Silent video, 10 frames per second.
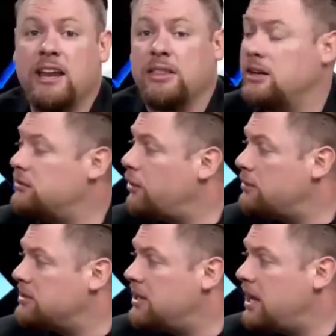anything is
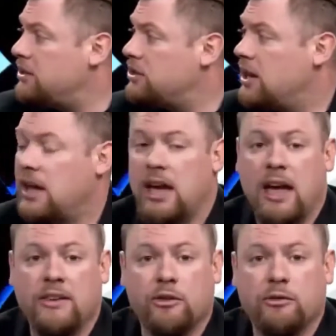from the stage.
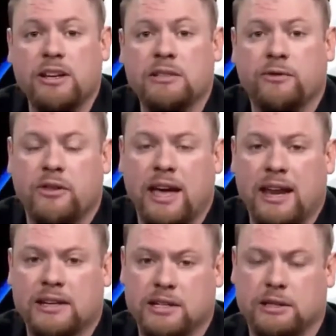And the reason for
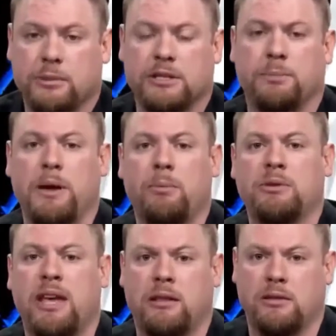that is because
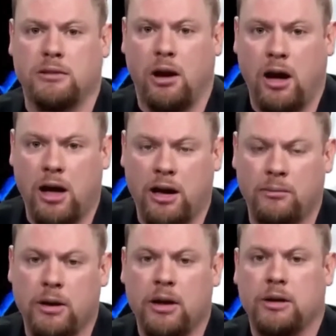people take the
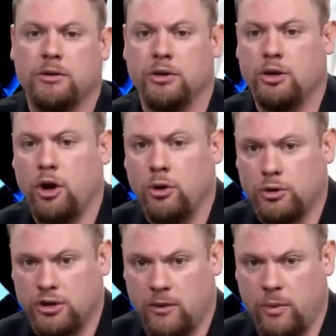time to
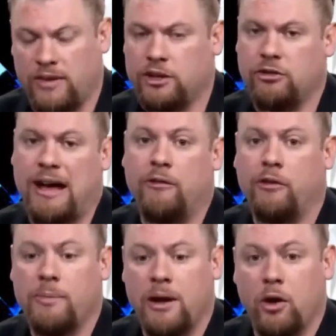go somewhere. They
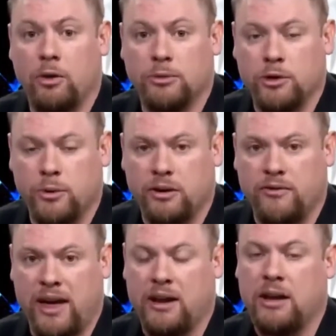travel from their home to an
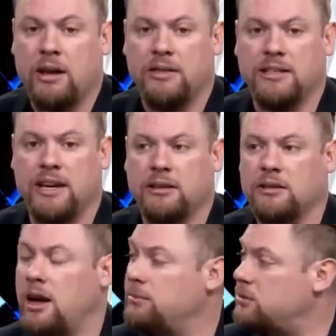event. They take the
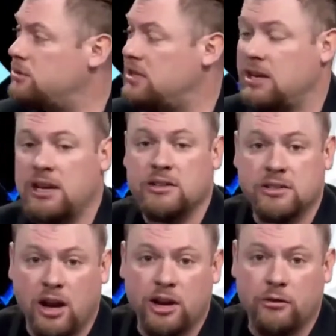time to sit
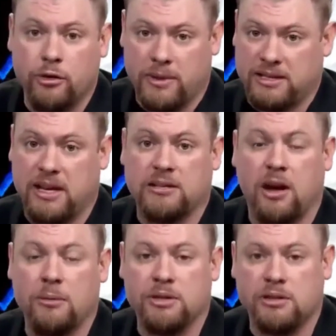inside a room. They set
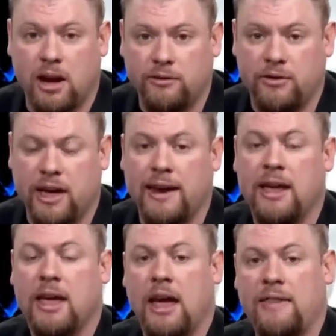time aside for that.
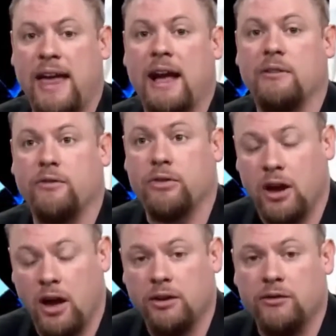And they have
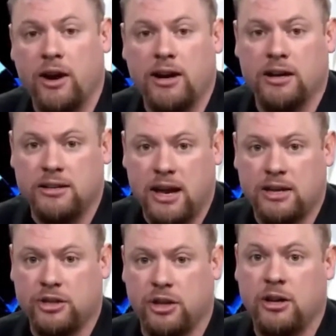the undivided
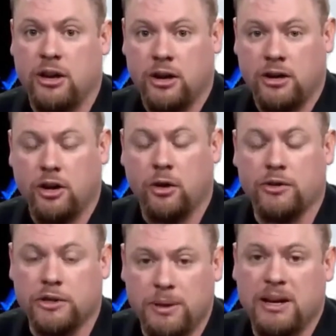attention. You know,
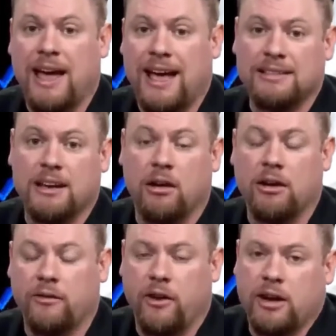the speaker has their
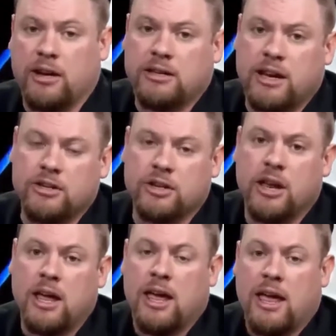undivided attention.